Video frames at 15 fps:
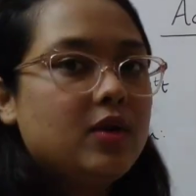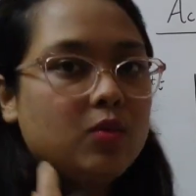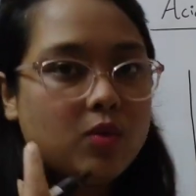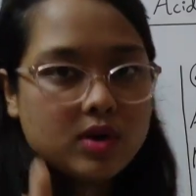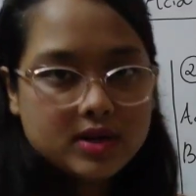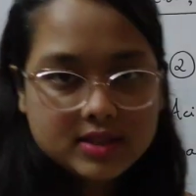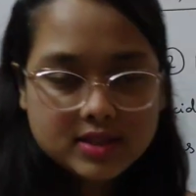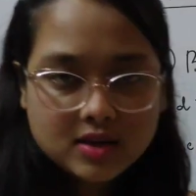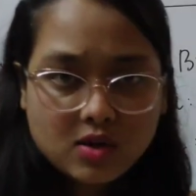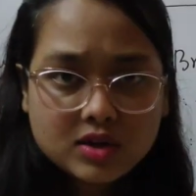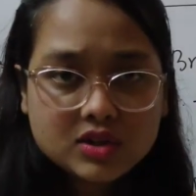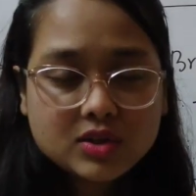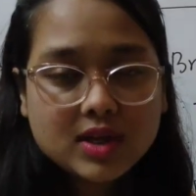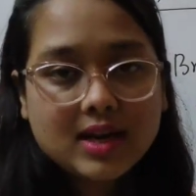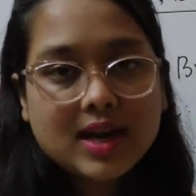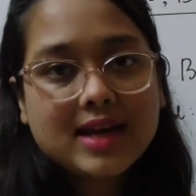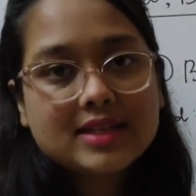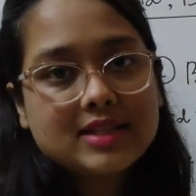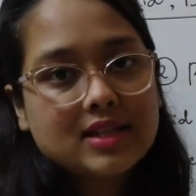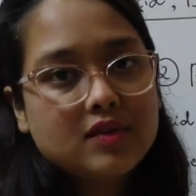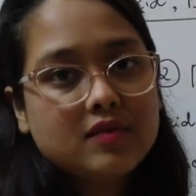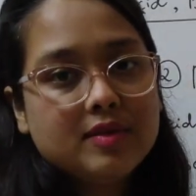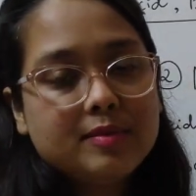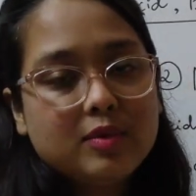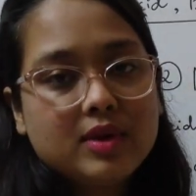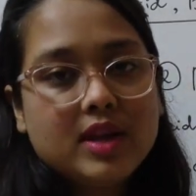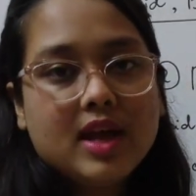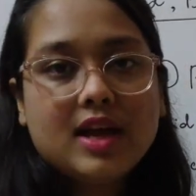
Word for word: what is a conjugate acid of ammonia